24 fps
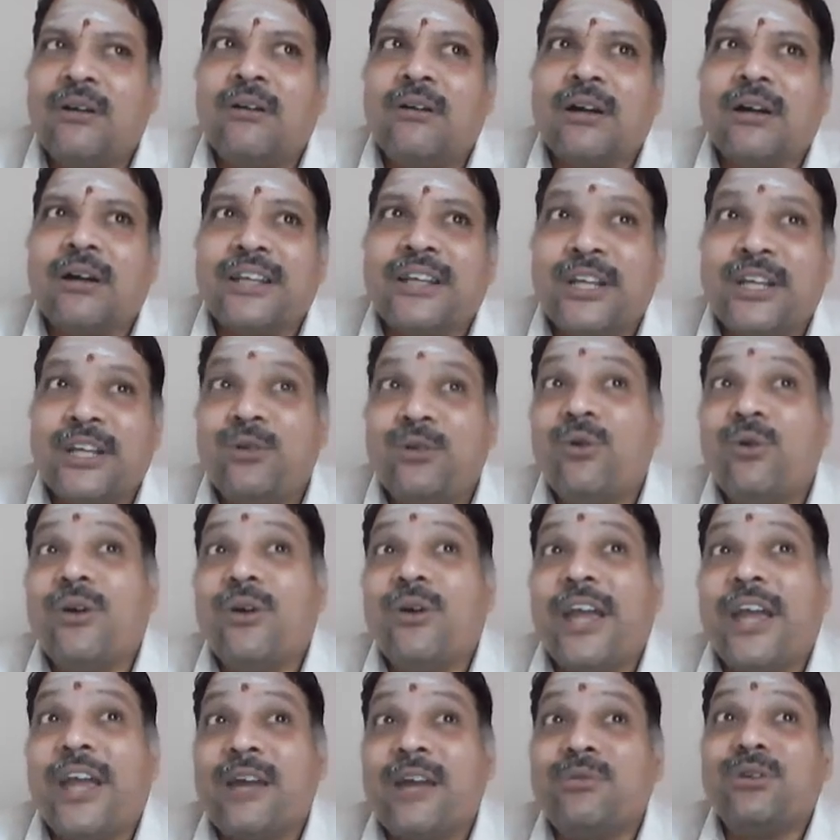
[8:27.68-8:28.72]
He who
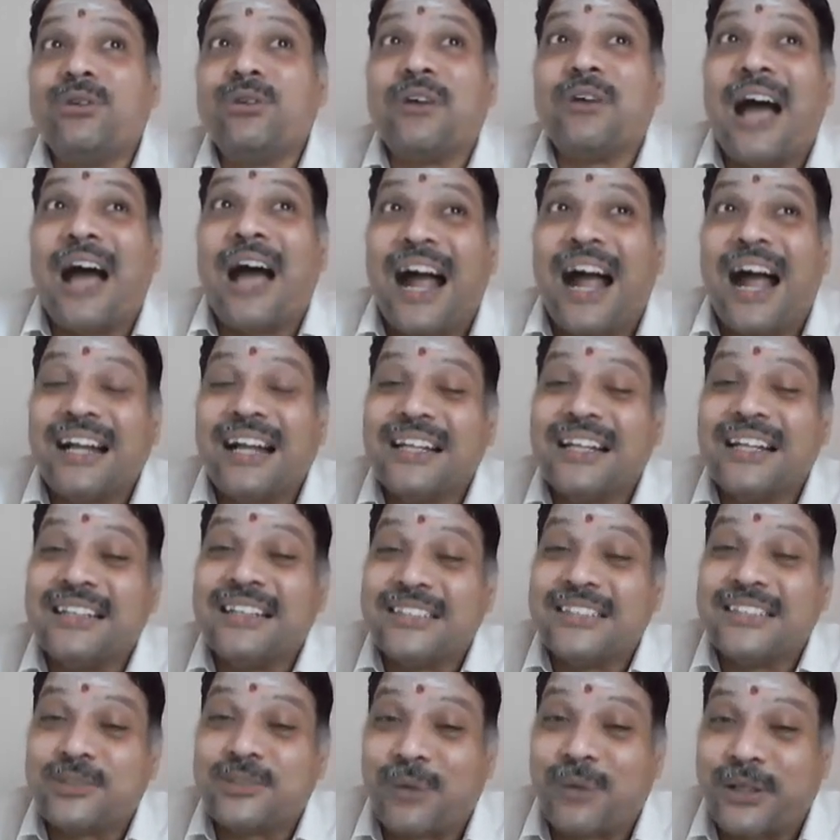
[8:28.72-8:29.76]
able to handle
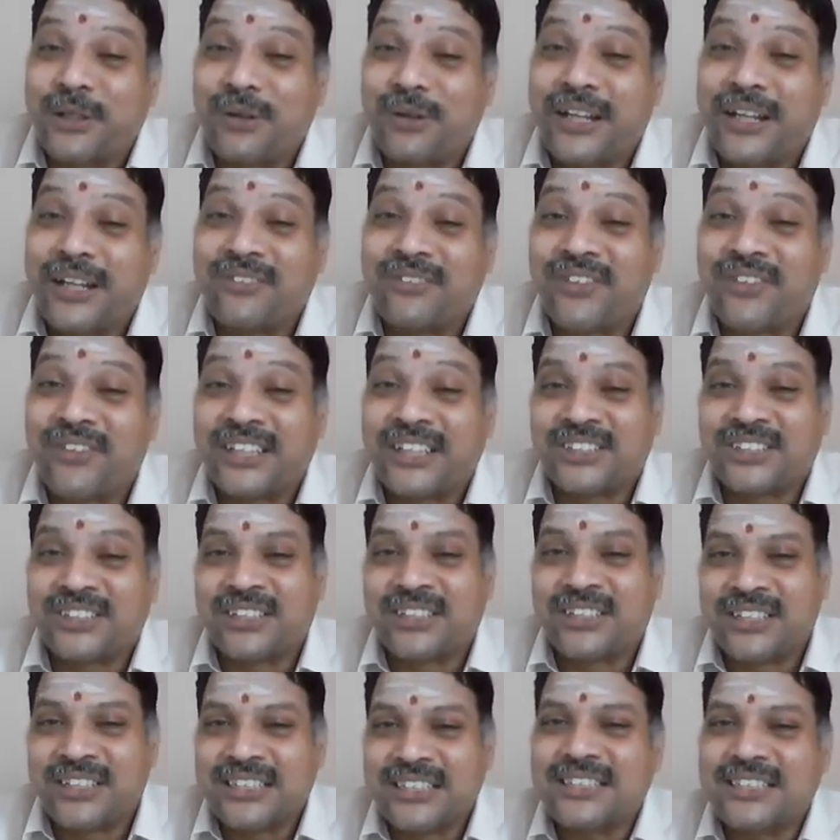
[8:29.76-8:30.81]
this particular
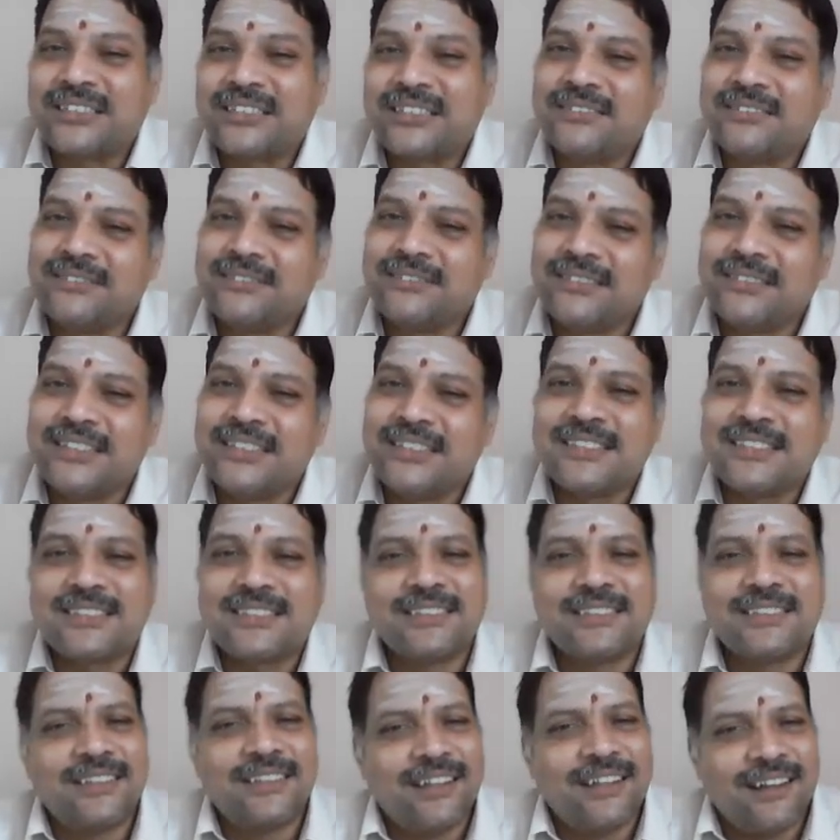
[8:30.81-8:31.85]
inflation risk
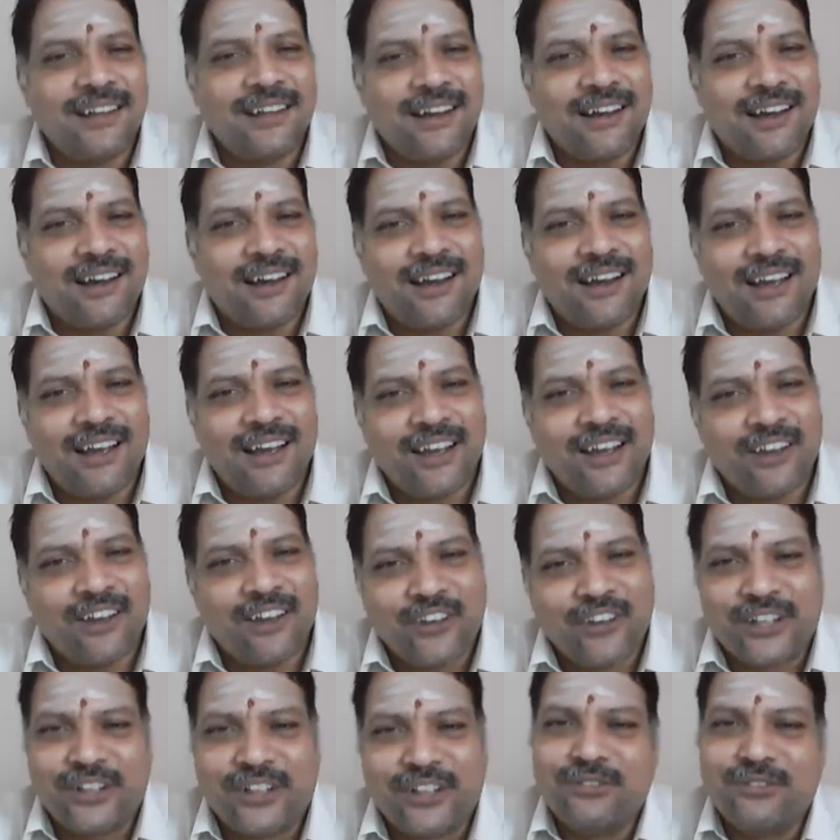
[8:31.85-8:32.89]
is an
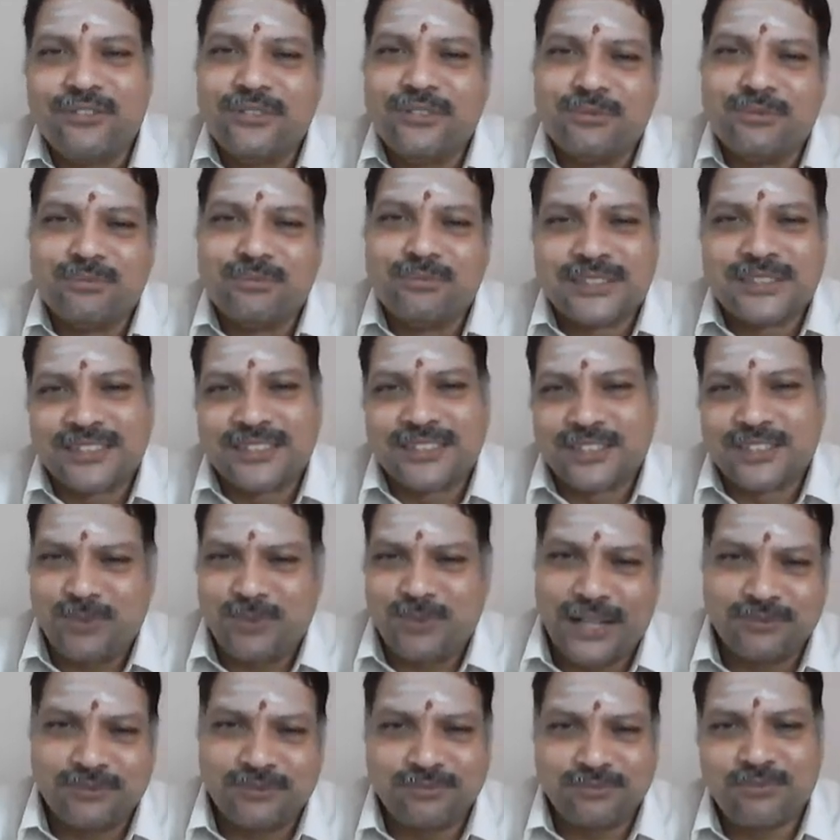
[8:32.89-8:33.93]
effective
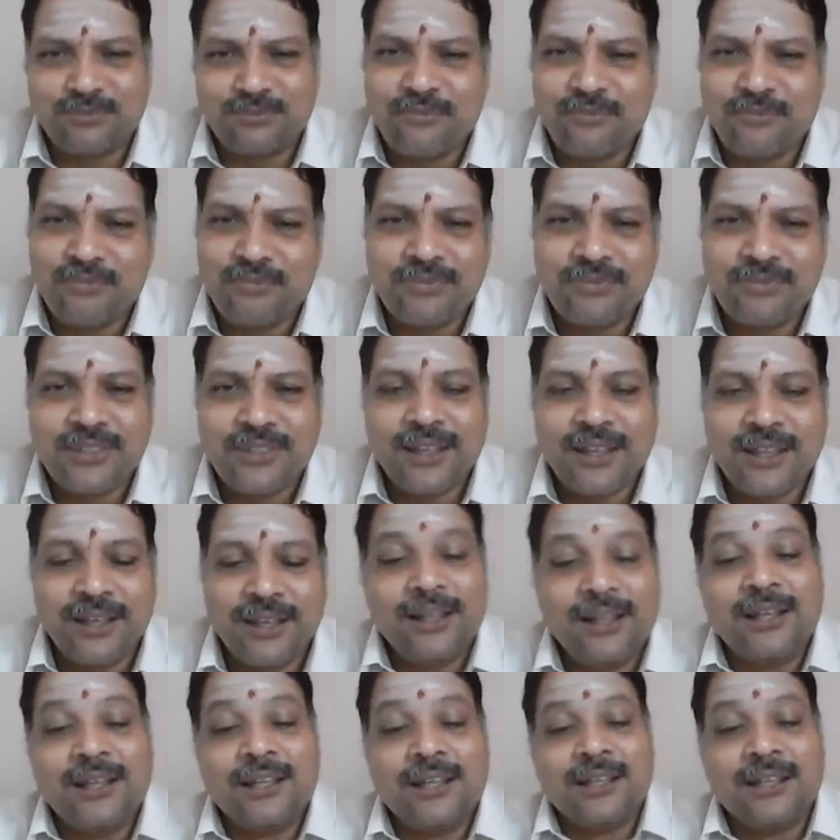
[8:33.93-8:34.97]
businessman.
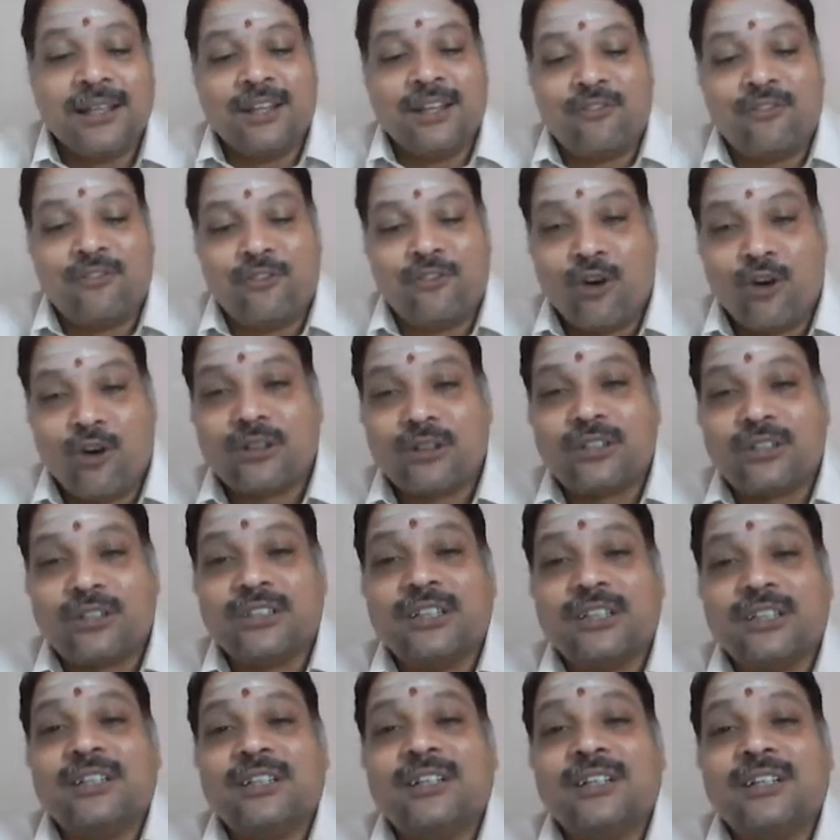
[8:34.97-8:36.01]
The fourth
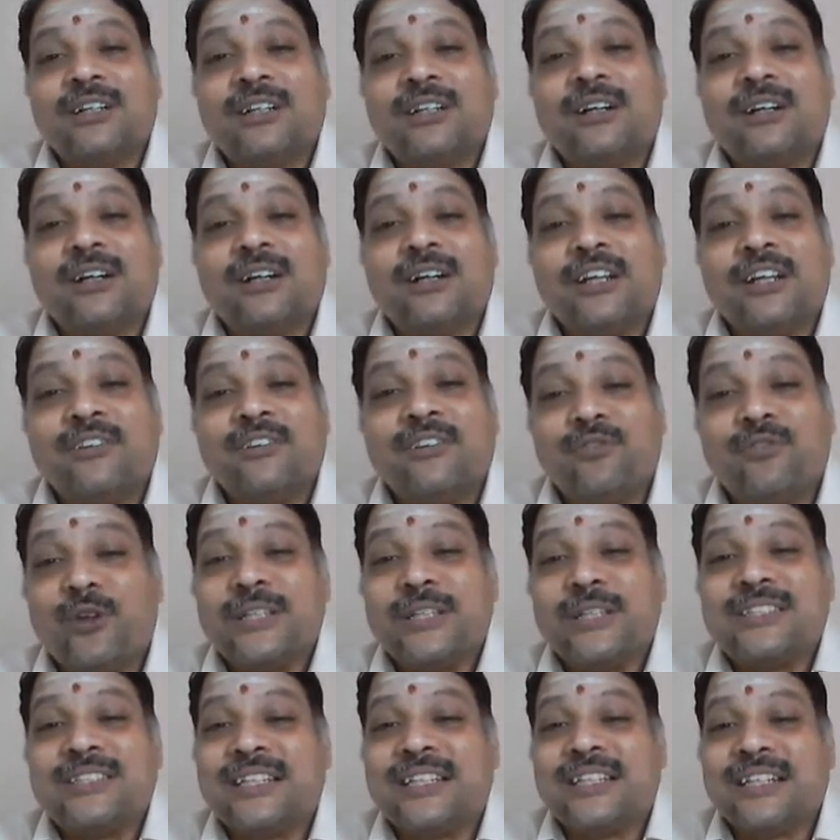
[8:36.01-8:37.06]

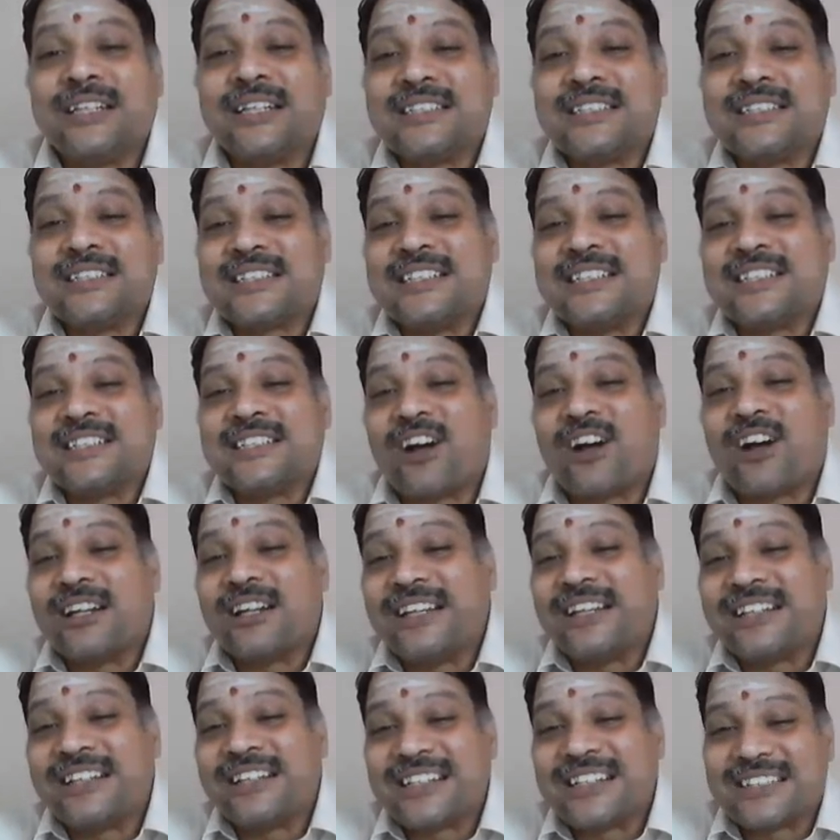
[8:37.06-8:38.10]
influencing risk is called
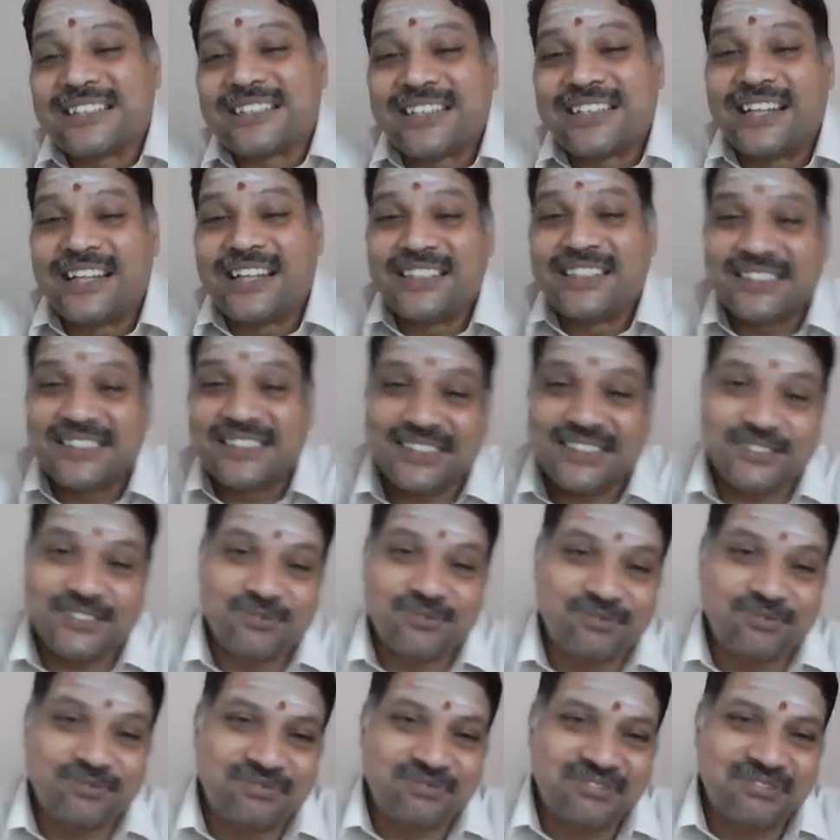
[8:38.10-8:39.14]
interest rate risk.
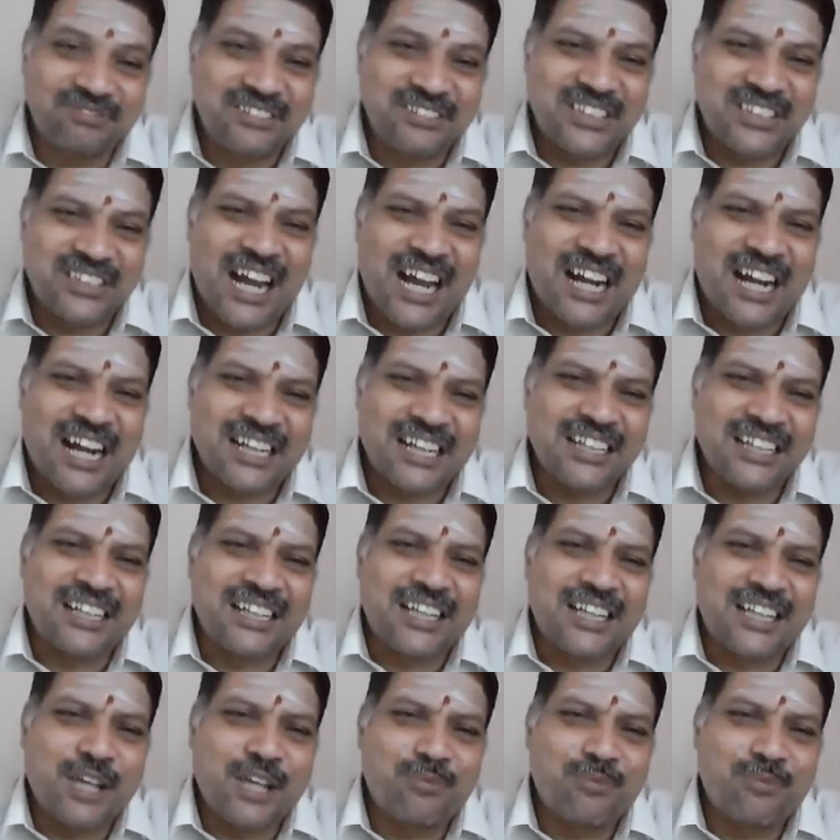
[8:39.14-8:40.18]
It's
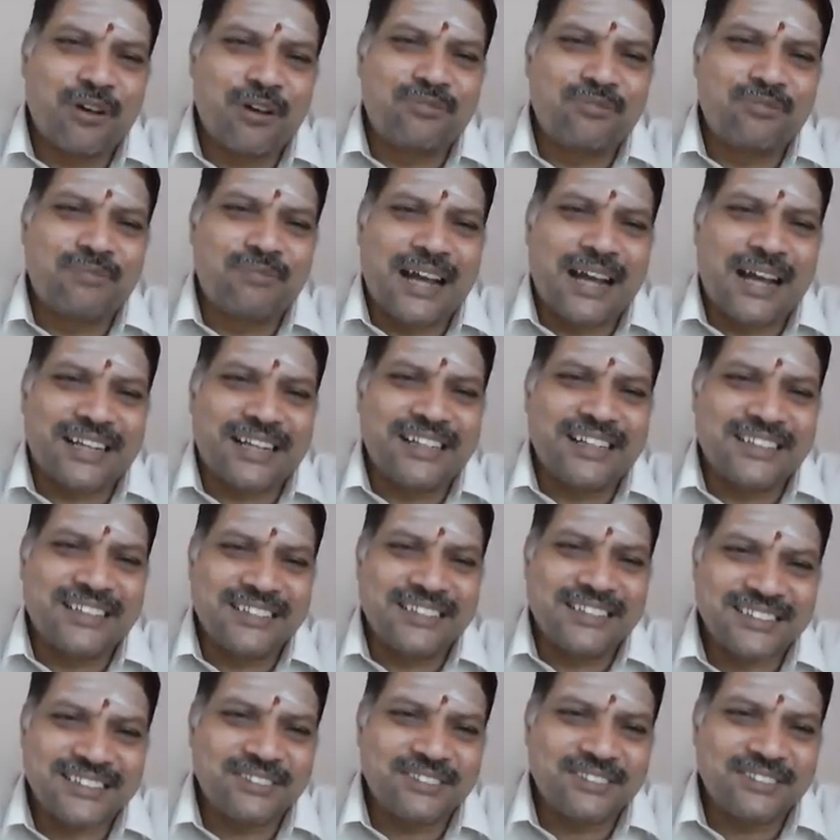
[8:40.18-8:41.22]
another type of market risk.